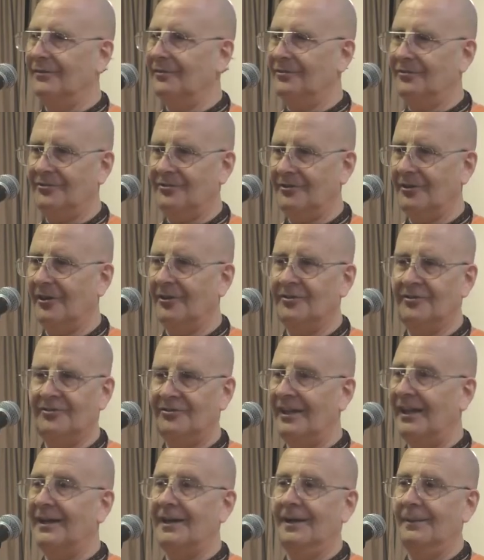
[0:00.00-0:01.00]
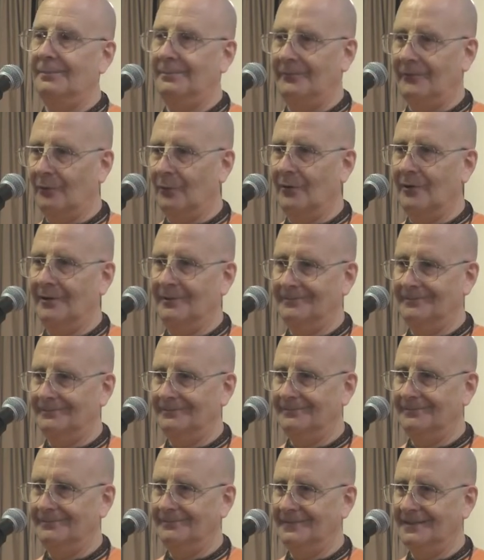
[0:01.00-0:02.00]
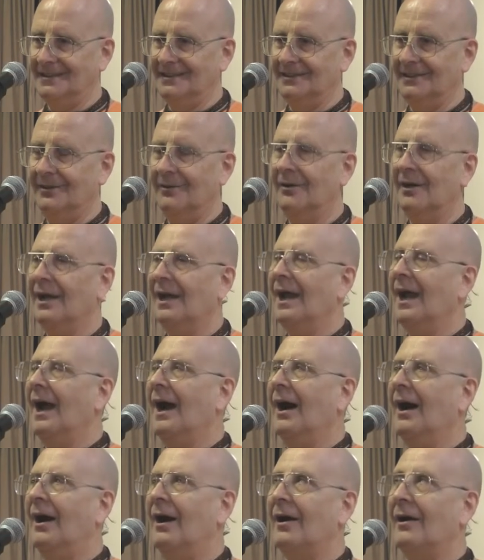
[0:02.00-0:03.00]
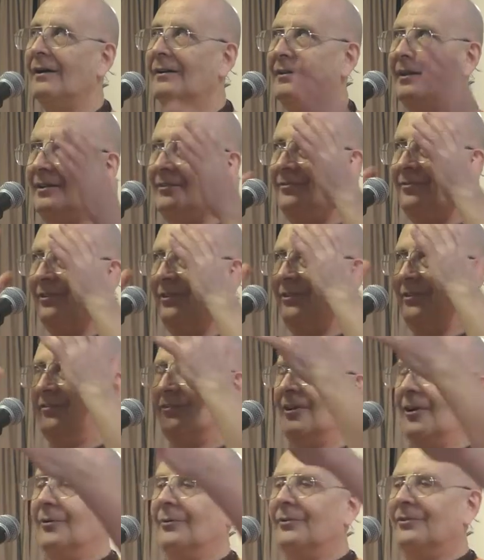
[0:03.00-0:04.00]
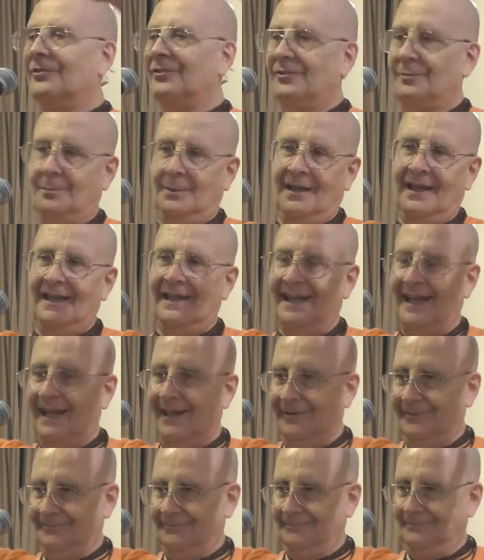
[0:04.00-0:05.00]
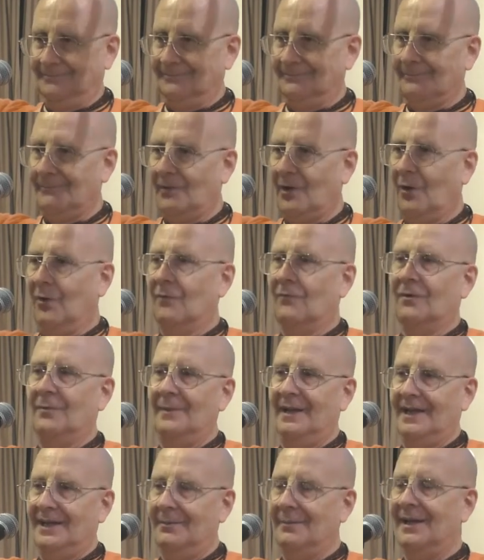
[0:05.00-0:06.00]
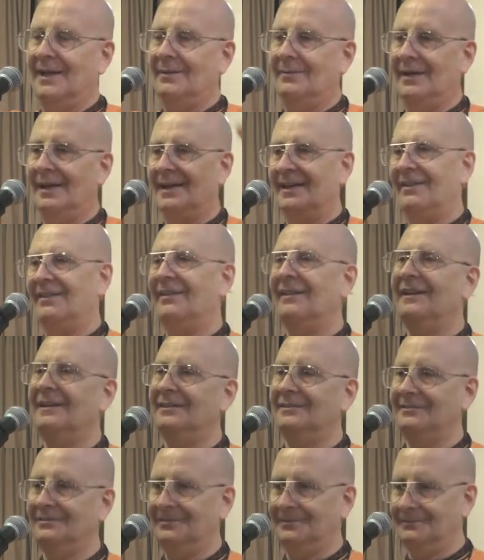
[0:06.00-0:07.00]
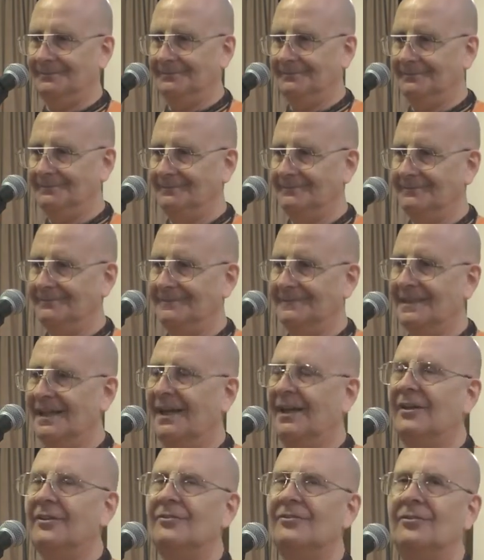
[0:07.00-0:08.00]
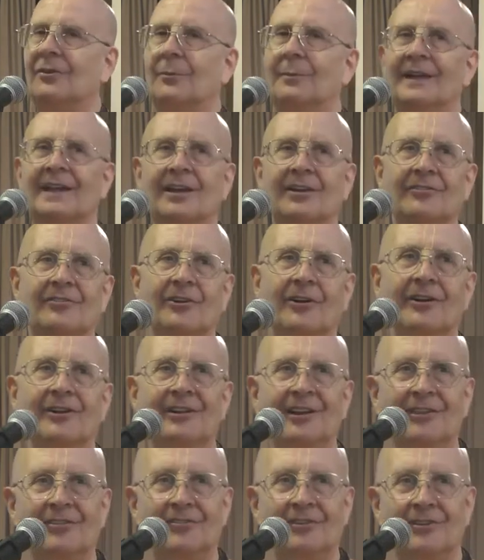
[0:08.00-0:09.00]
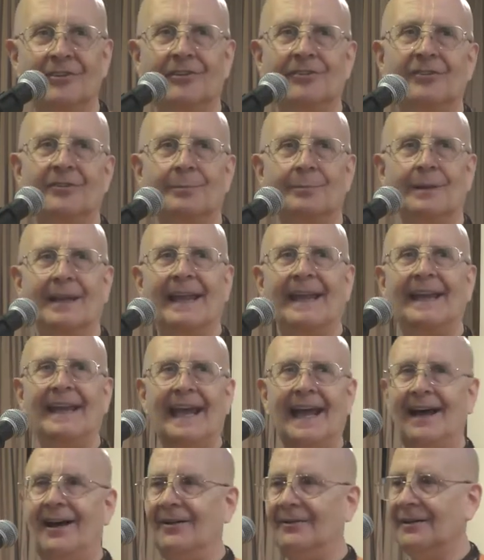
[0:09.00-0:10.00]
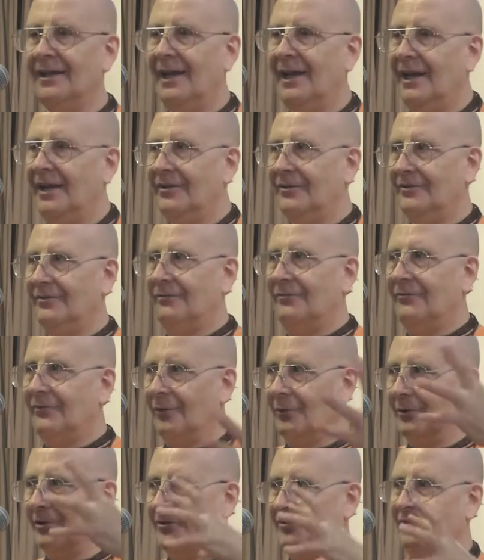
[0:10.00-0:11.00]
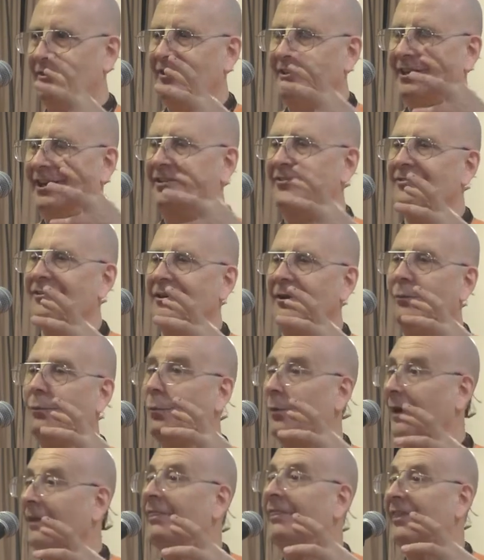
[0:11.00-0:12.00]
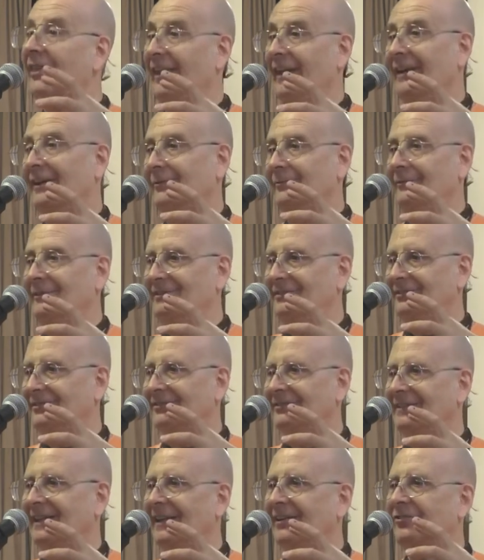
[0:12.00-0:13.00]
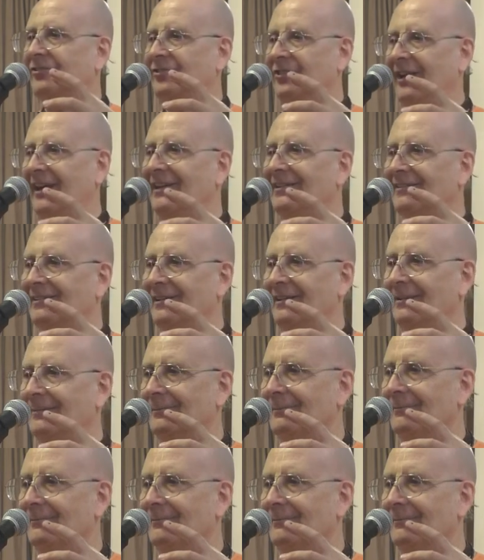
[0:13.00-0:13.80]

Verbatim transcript: us are set up for. You know, our attention is always splayed out over many, many, many things. So because our attention is splayed out, to focus the attention on one thing, which is like chanting,